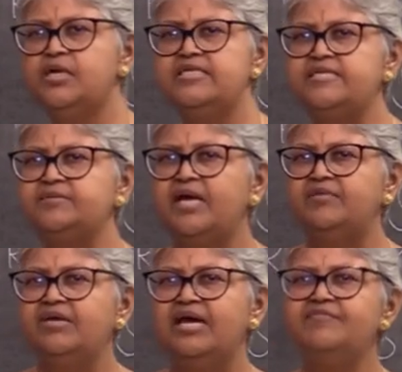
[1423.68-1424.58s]
concept
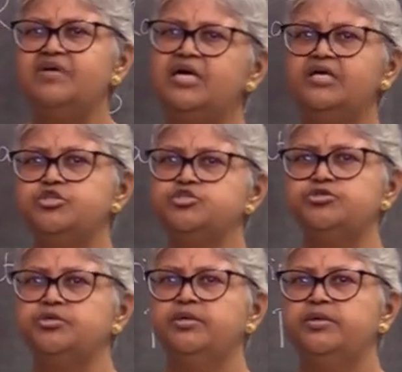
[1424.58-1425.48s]
that we have
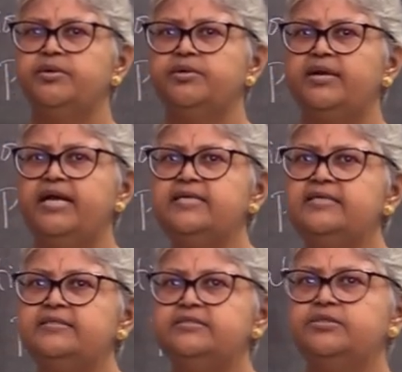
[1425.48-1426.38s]
understood.
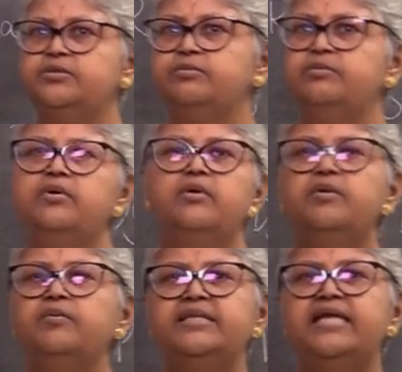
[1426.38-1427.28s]
Right? So
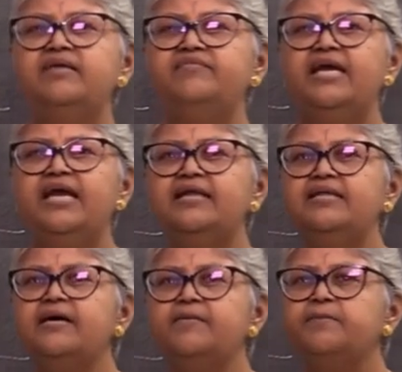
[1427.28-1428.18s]
with that we
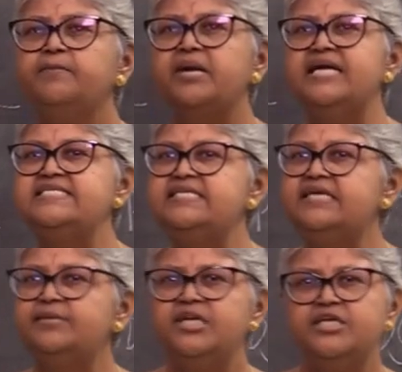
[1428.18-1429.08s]
end the price
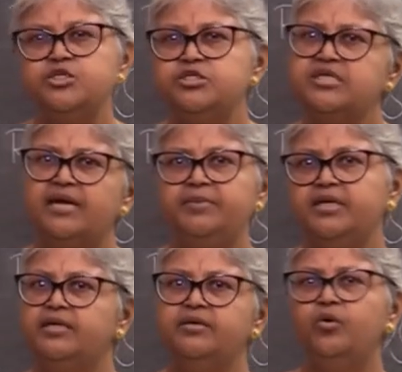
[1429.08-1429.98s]
determination
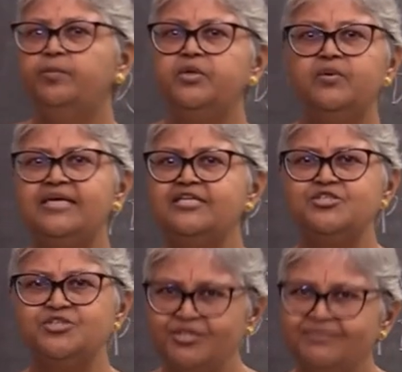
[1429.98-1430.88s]
chapter. Hope you
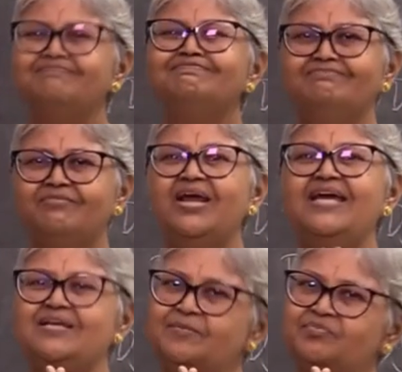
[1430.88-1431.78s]
understood.
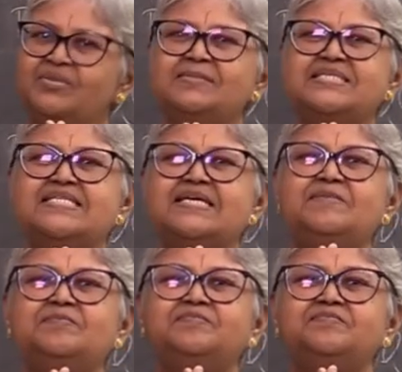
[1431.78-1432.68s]
Right?
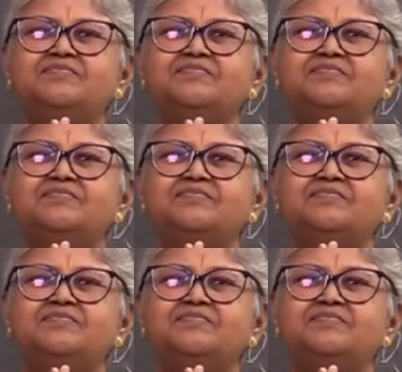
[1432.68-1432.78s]
Namaste.